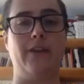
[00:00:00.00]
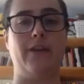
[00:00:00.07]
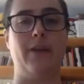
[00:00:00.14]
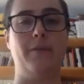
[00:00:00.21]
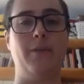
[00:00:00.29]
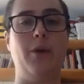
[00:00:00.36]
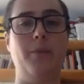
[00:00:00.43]
So
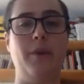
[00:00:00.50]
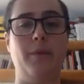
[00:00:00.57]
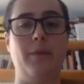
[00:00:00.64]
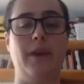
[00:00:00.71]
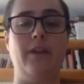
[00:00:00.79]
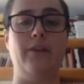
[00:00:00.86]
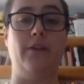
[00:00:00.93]
I'm hoping
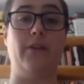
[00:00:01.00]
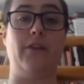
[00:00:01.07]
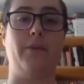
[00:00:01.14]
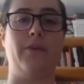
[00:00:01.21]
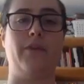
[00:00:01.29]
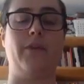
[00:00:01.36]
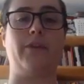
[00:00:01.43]
we can do
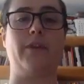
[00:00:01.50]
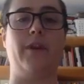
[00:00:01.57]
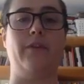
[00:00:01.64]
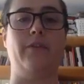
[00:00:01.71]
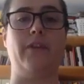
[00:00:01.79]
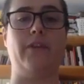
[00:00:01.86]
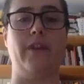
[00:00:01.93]
some of those
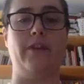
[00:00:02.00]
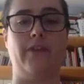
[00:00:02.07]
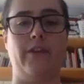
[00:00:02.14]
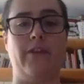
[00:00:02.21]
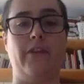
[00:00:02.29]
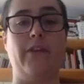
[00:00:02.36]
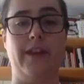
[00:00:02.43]

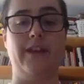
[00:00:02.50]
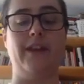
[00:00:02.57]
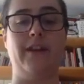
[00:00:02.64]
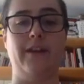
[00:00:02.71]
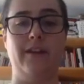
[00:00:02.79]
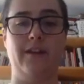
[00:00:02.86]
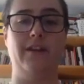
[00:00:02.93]
conversations
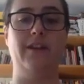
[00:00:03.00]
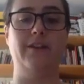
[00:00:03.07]
here